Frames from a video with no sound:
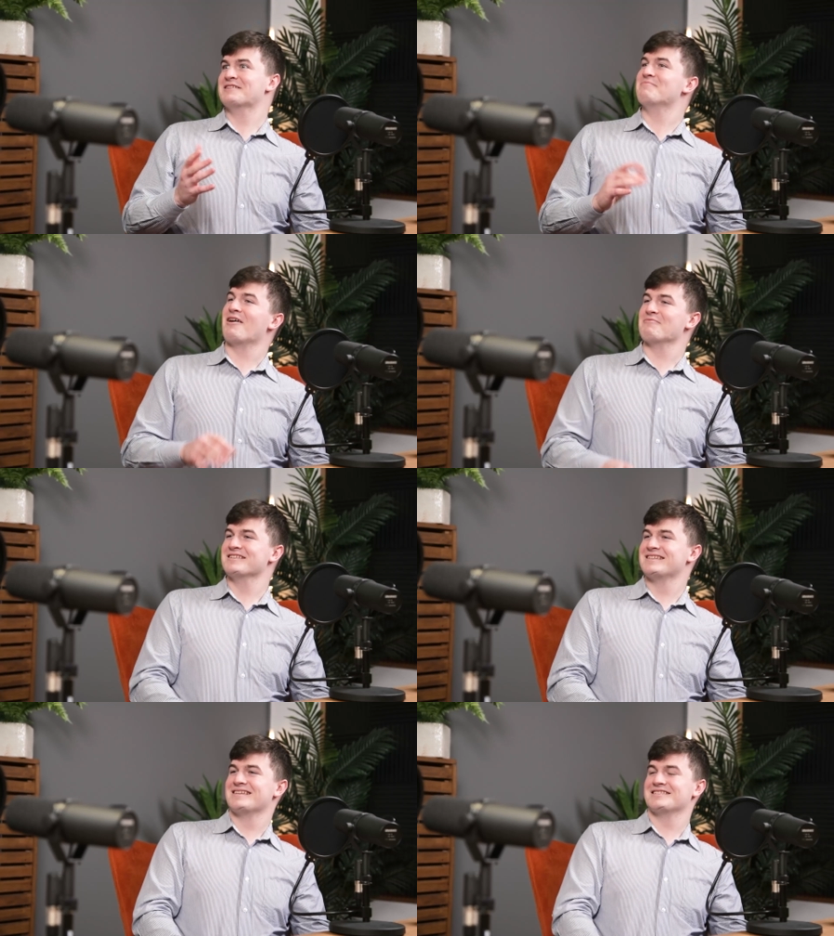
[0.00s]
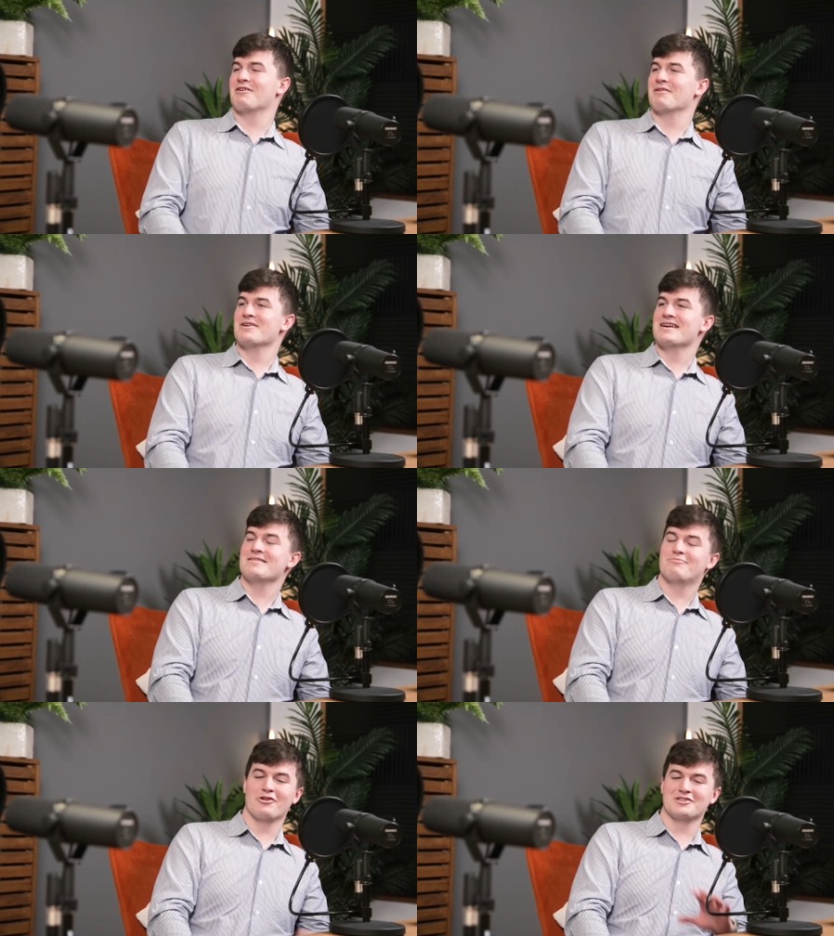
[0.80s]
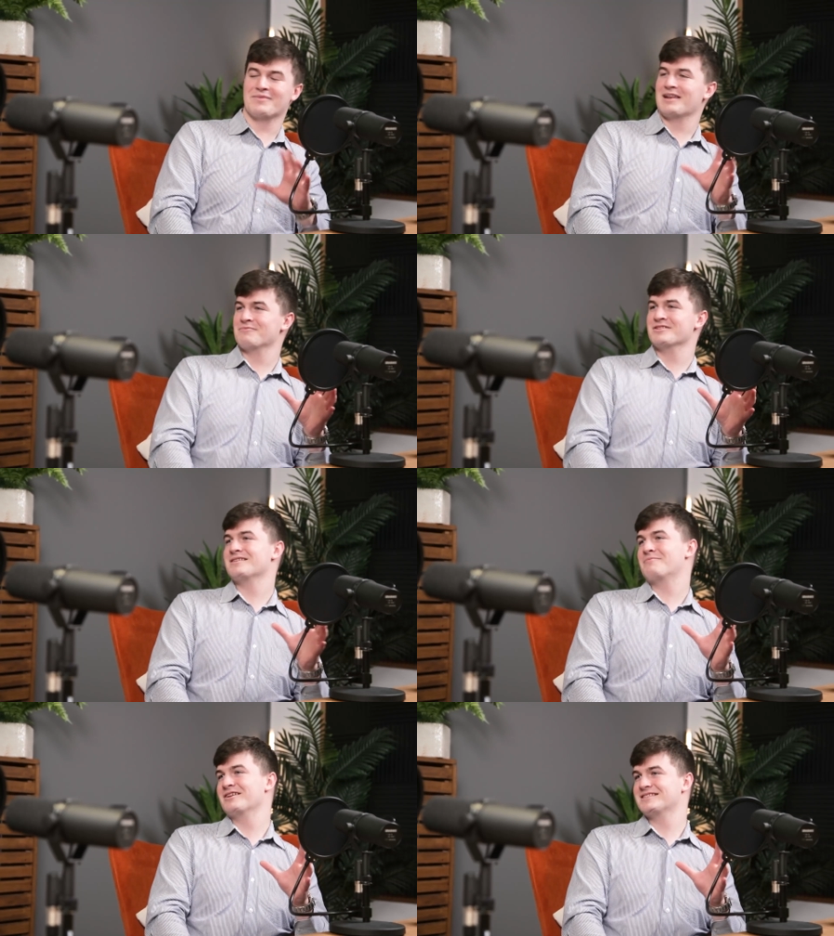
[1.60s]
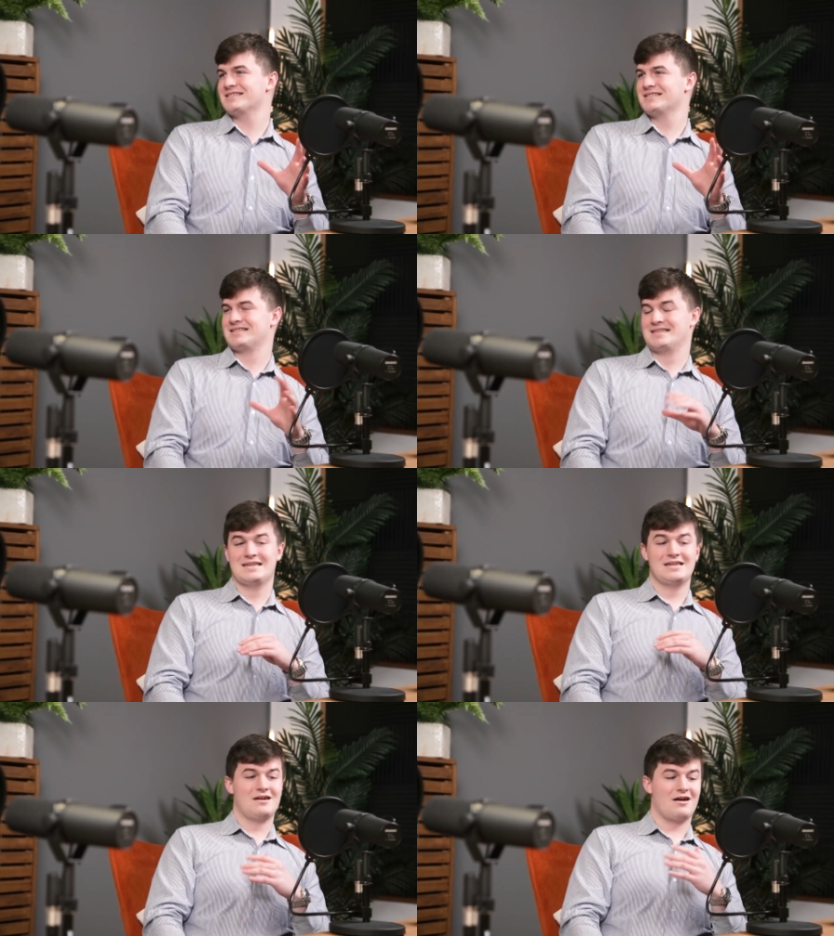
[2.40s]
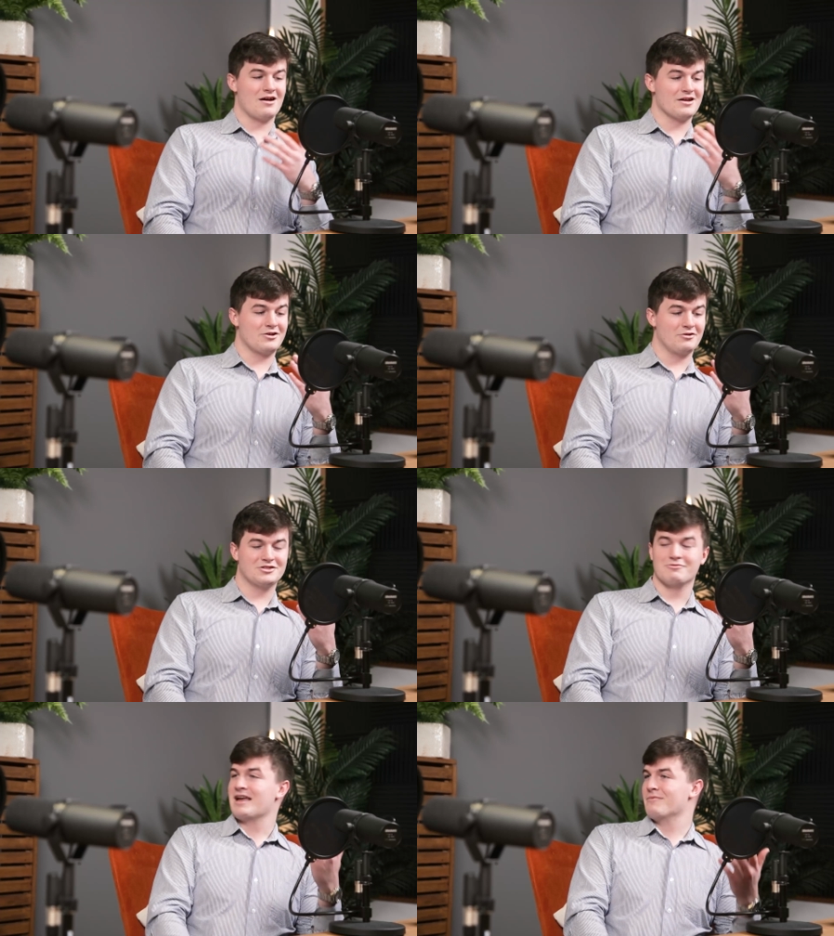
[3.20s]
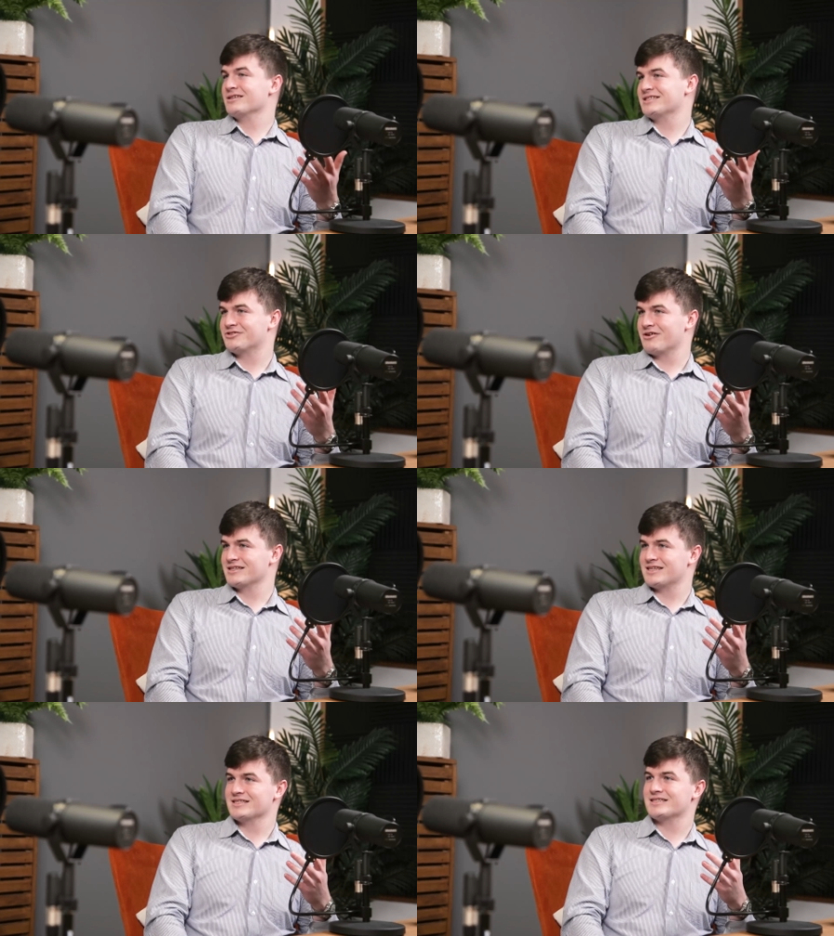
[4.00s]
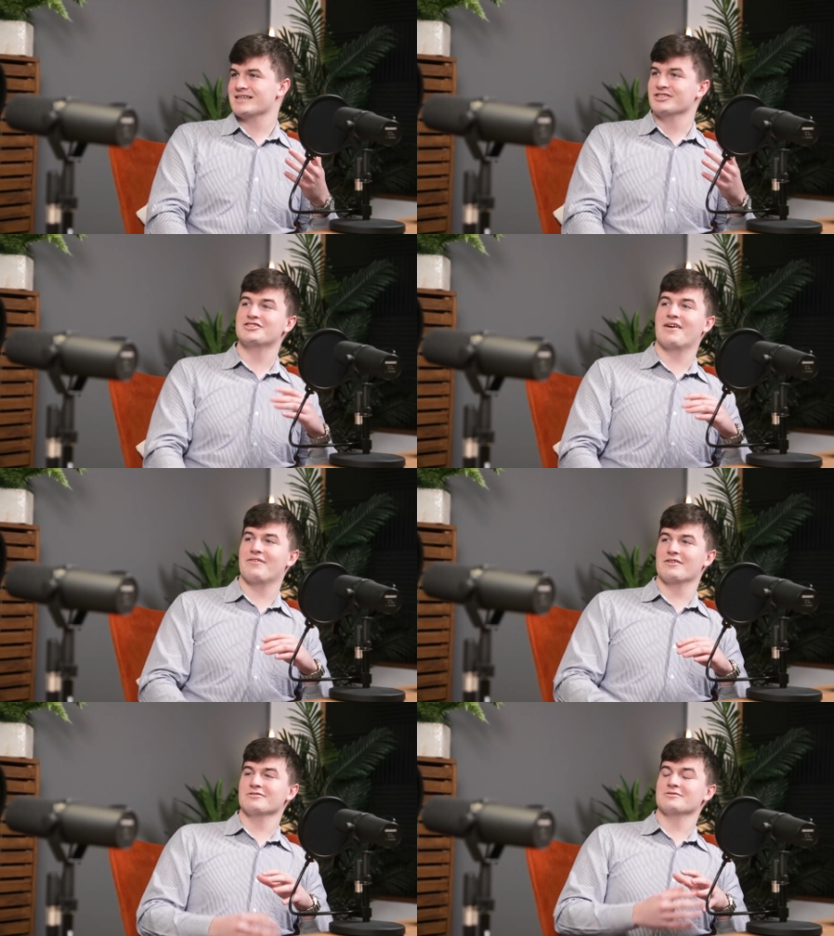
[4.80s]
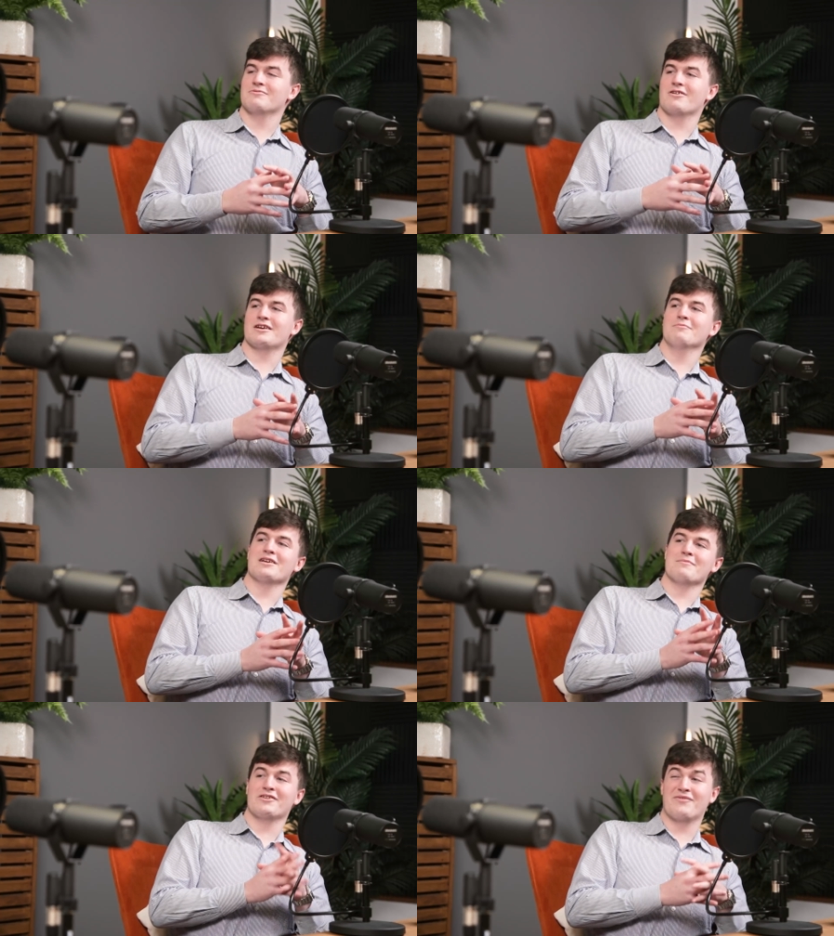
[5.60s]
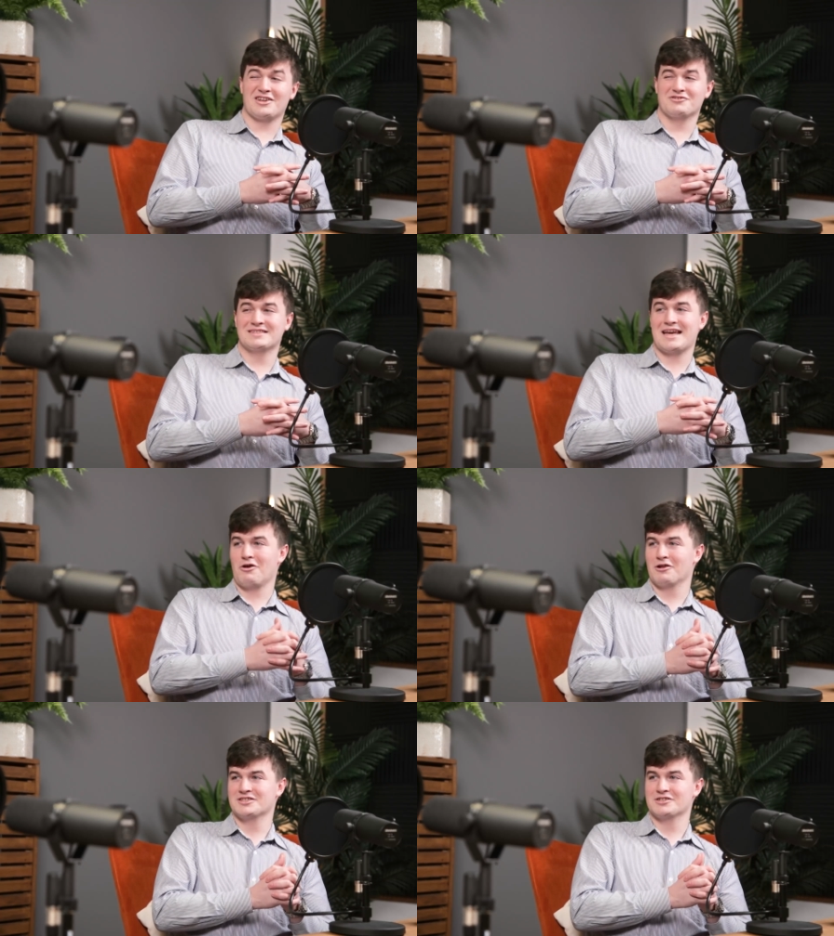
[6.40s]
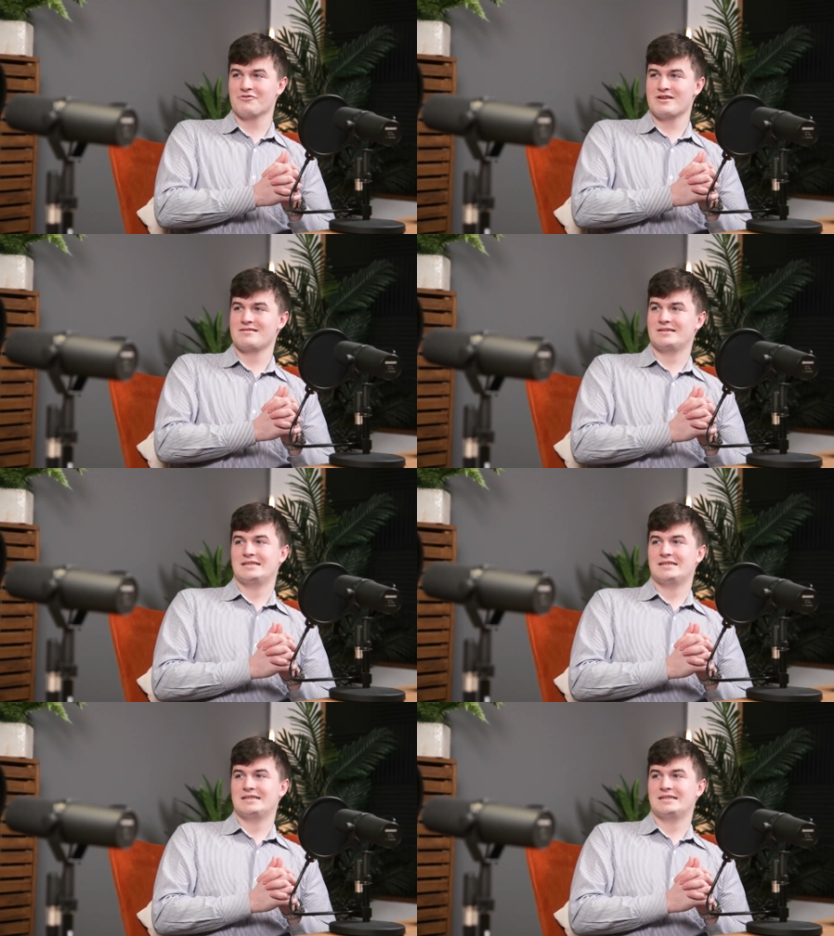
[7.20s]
department. So I'm a product development apprentice. I go to AMRC Training Centre in Sheffield, where I complete a manufacturing technology degree.